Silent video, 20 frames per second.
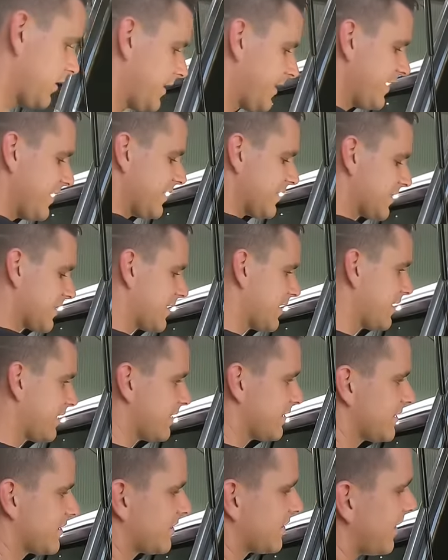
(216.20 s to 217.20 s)
Let's
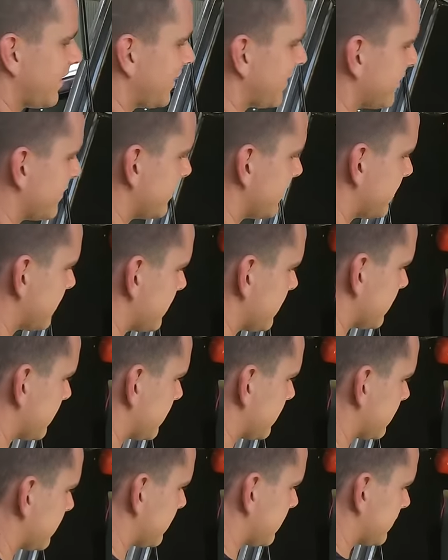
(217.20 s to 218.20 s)
get it started
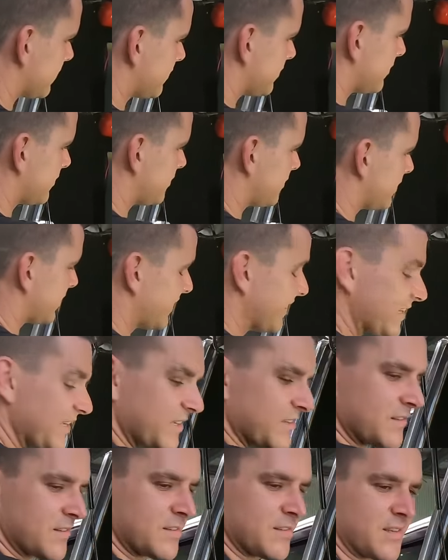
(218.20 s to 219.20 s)

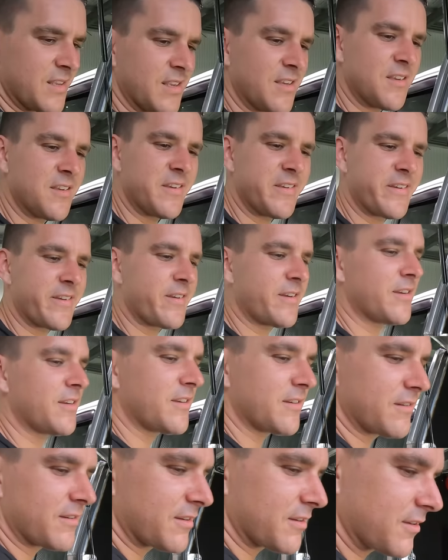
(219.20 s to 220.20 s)
in
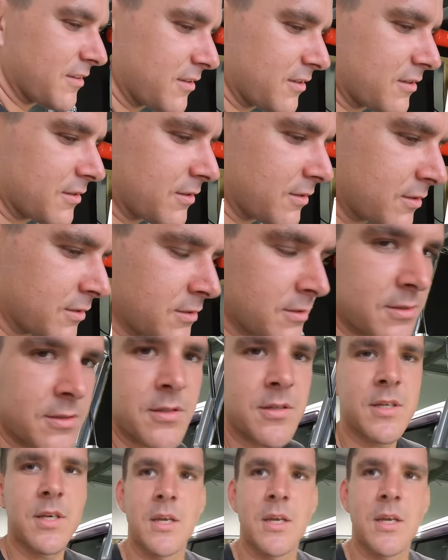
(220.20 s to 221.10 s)
here.